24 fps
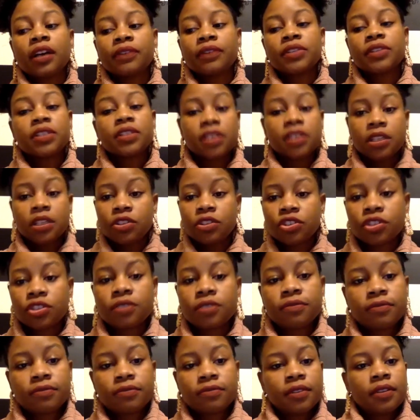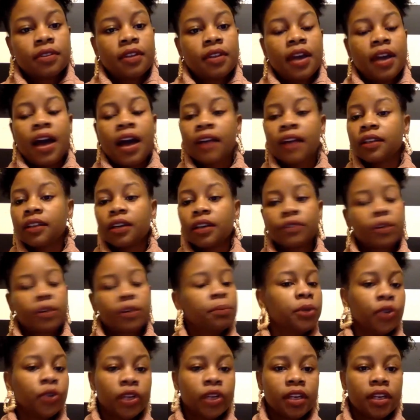to teach. I love
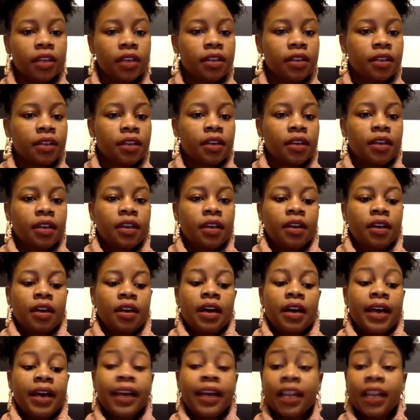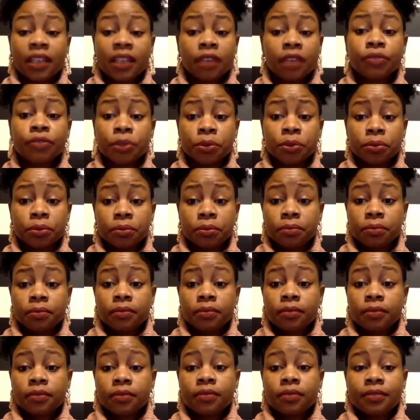community, and I love food.
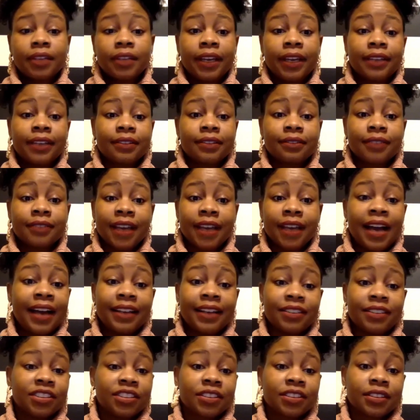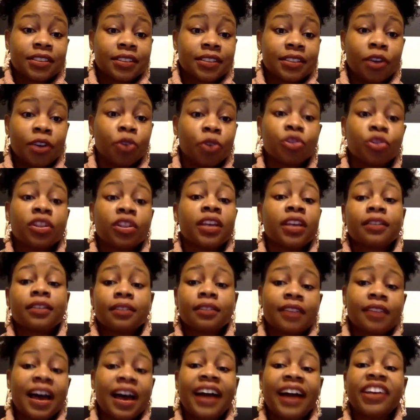Like those
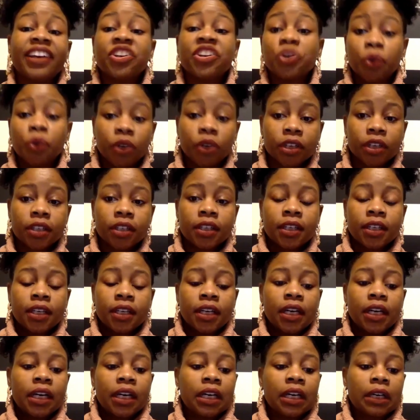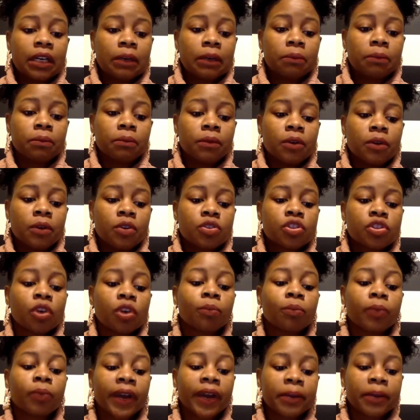things I adore. So
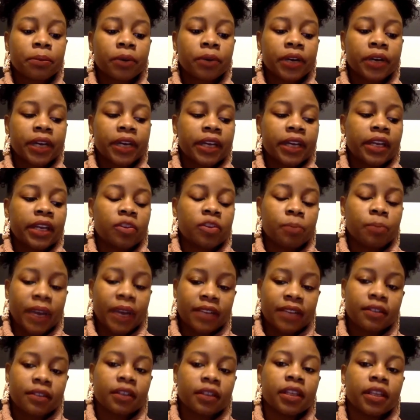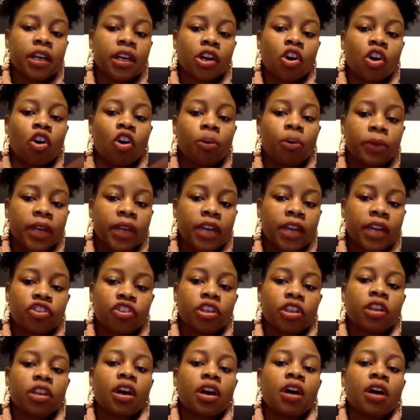Break Bread is basically a
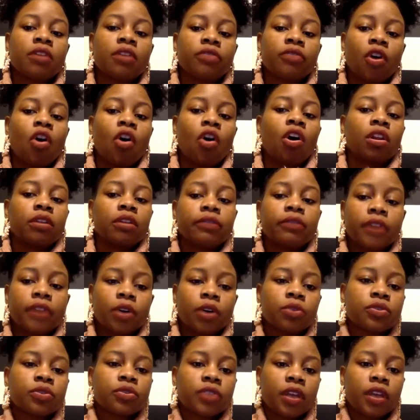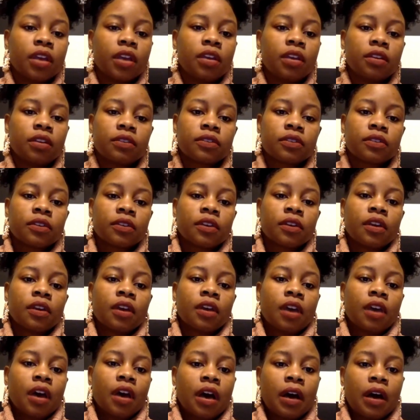culmination of all of those things
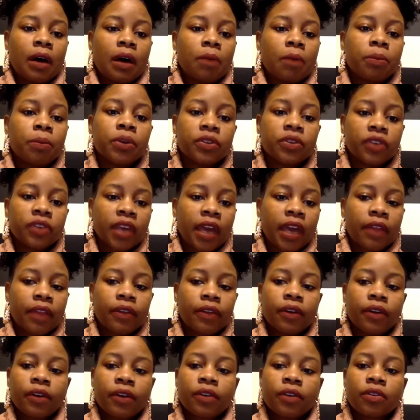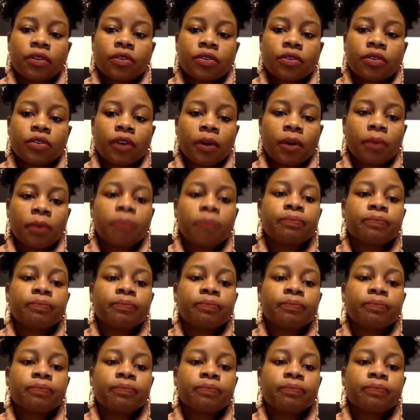put together. So.